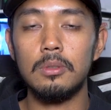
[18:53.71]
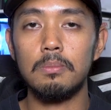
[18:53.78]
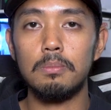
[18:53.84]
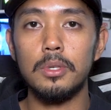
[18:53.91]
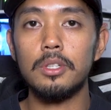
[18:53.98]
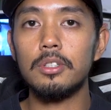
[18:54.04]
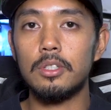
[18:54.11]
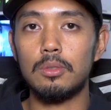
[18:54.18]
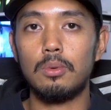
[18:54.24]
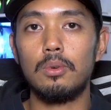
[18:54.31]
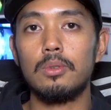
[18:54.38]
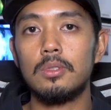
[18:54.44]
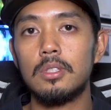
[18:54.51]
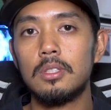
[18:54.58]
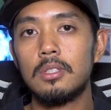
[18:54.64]
building
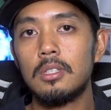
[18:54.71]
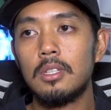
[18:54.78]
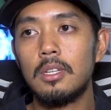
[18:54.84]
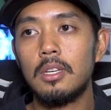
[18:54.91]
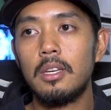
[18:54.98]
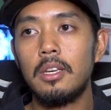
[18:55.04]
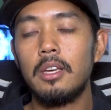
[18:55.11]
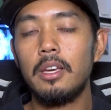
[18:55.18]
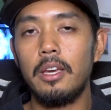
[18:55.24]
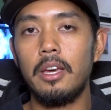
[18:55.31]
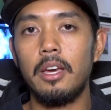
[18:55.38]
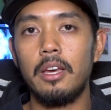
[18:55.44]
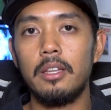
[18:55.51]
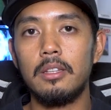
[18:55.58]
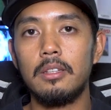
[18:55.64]
towards.
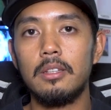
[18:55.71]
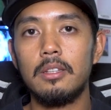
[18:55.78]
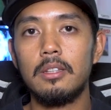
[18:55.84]
And